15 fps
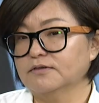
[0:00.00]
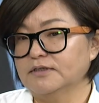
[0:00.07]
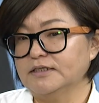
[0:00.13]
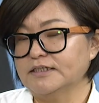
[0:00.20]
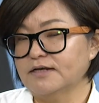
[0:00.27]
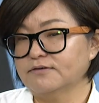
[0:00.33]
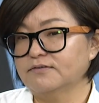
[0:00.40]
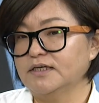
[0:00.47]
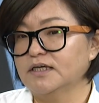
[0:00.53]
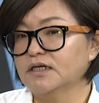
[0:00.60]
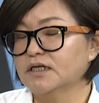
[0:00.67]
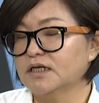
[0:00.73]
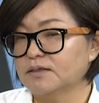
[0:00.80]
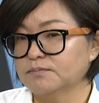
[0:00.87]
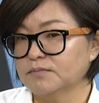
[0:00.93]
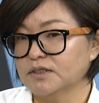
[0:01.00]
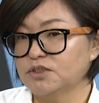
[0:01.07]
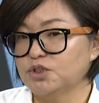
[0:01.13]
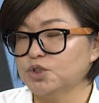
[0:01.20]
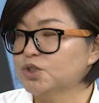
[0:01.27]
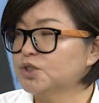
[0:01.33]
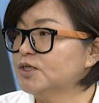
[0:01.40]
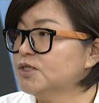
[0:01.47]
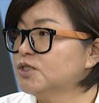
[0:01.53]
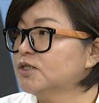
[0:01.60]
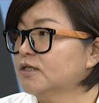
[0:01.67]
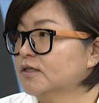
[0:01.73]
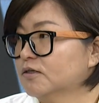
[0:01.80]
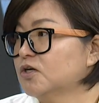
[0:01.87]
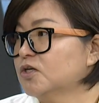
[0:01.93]
enough income generation
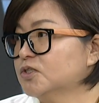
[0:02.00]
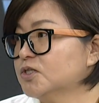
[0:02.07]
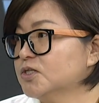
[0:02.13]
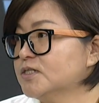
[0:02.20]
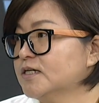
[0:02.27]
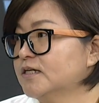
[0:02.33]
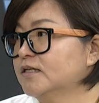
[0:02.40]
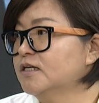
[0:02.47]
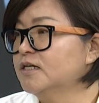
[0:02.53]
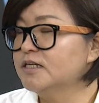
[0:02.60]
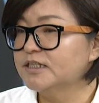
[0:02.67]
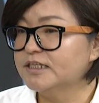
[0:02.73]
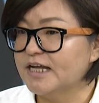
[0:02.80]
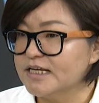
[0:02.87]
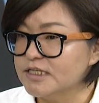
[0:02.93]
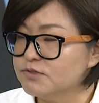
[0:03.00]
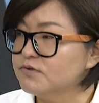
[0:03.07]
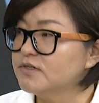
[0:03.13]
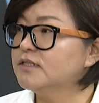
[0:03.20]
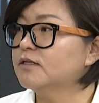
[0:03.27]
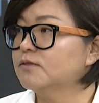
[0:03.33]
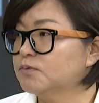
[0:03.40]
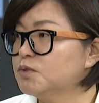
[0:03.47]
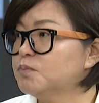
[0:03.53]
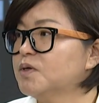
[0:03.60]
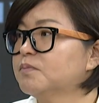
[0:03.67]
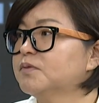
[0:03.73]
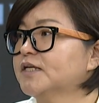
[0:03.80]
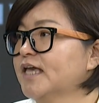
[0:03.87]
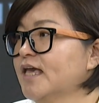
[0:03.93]
in countryside. That's why these
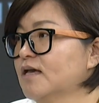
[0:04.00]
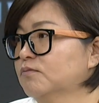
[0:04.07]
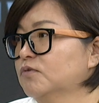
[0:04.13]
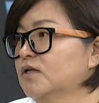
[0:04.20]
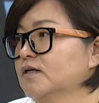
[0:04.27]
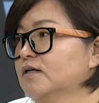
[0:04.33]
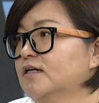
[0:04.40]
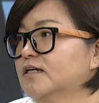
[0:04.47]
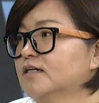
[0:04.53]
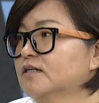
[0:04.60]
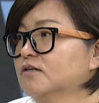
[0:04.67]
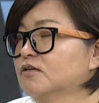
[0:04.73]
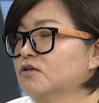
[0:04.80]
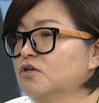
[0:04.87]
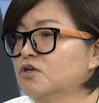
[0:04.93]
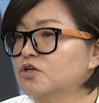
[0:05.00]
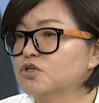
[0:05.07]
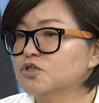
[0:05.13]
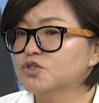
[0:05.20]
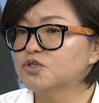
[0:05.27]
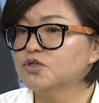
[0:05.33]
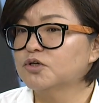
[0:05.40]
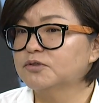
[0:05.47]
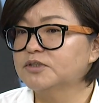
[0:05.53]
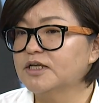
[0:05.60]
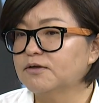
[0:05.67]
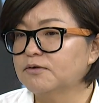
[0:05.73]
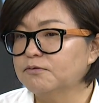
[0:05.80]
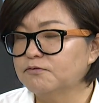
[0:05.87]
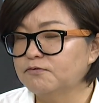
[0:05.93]
people came here. So the
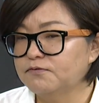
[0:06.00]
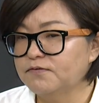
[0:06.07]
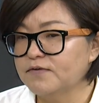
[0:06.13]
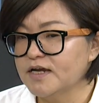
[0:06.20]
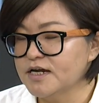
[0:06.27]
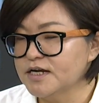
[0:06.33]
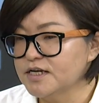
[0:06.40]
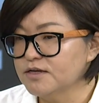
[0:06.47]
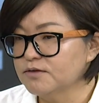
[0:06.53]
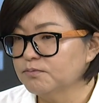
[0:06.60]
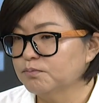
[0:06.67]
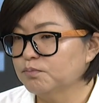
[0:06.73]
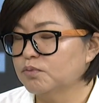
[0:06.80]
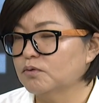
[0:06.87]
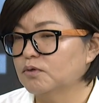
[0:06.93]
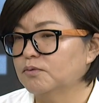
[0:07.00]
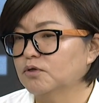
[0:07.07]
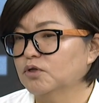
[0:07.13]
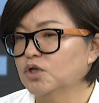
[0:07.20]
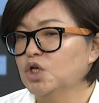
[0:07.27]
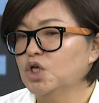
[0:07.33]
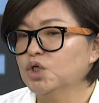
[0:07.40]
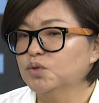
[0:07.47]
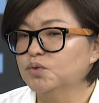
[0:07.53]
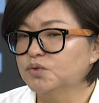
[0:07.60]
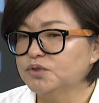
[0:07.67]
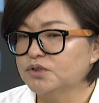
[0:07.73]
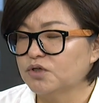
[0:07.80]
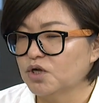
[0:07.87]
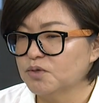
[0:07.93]
very
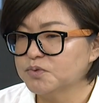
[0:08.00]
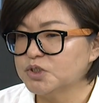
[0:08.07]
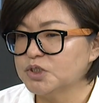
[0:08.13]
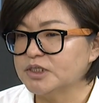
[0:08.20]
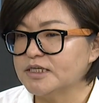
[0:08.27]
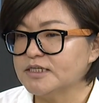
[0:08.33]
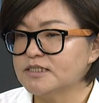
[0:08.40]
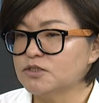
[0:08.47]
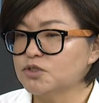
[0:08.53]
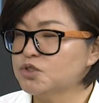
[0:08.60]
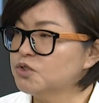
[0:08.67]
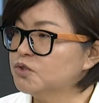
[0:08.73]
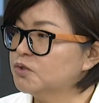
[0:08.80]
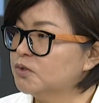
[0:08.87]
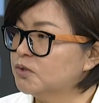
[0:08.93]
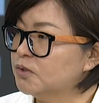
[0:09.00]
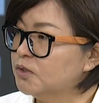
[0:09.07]
good option is to